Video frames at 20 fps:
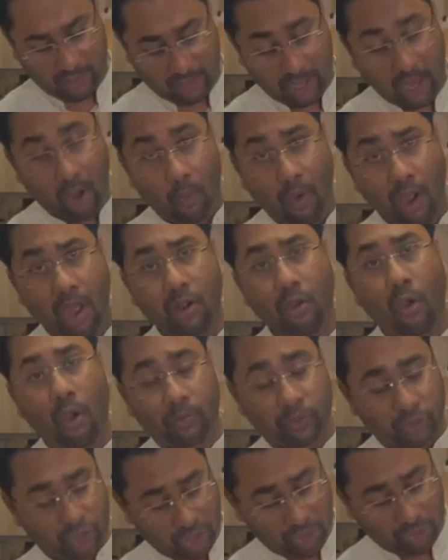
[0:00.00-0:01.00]
Now, one
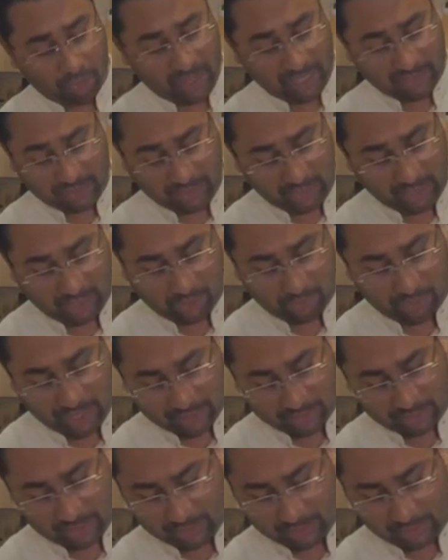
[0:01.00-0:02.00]
option to basically
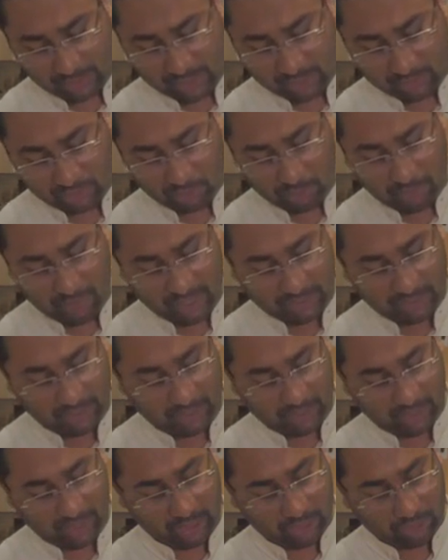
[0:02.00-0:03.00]
correct this is to
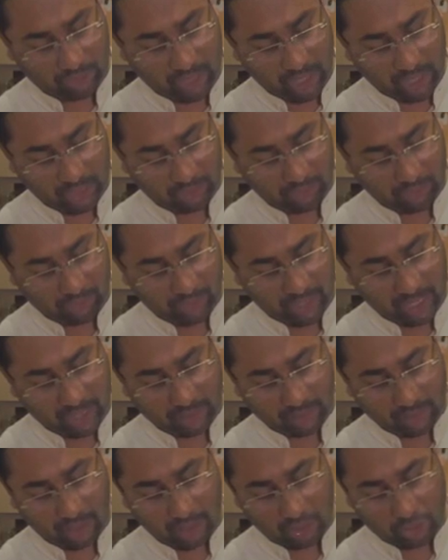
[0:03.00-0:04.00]
basically try to
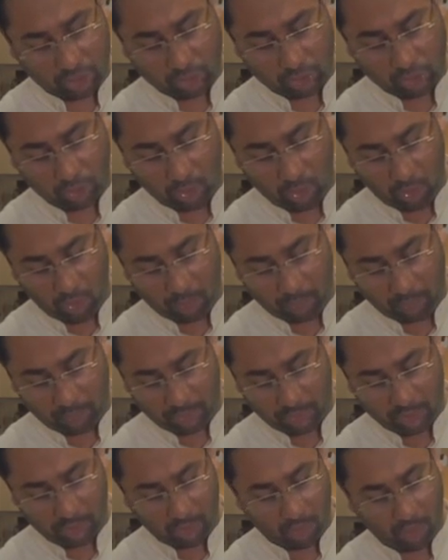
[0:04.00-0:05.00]
create a slope,
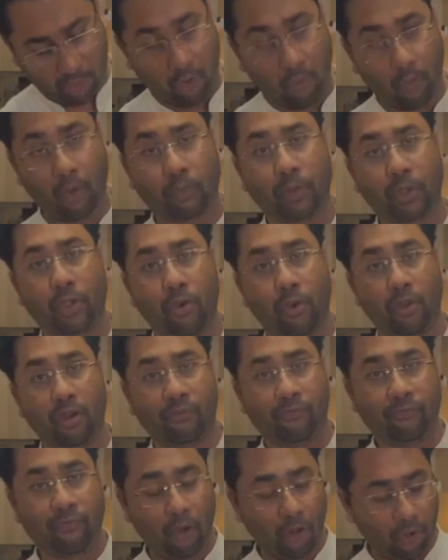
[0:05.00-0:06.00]
or what we call a
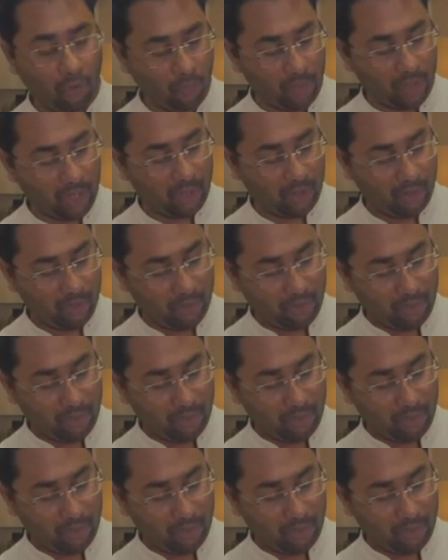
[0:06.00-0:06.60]
fall away,